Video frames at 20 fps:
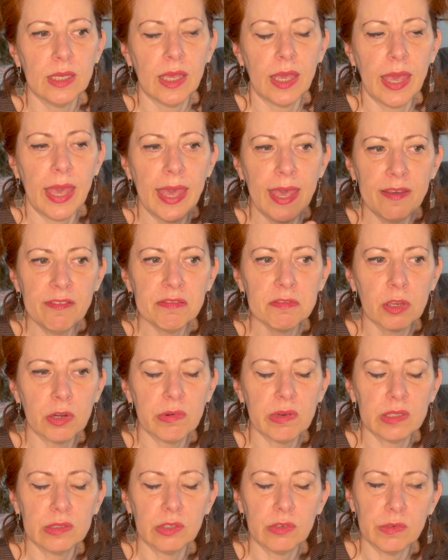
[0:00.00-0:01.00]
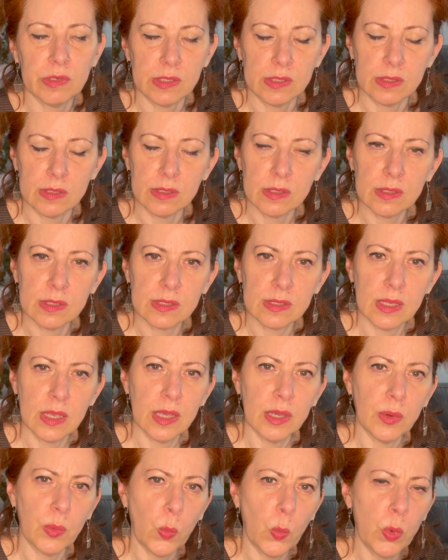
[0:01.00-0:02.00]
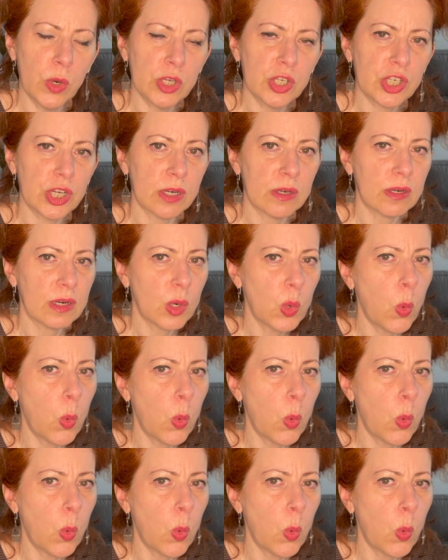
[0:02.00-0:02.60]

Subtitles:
have characteristics which are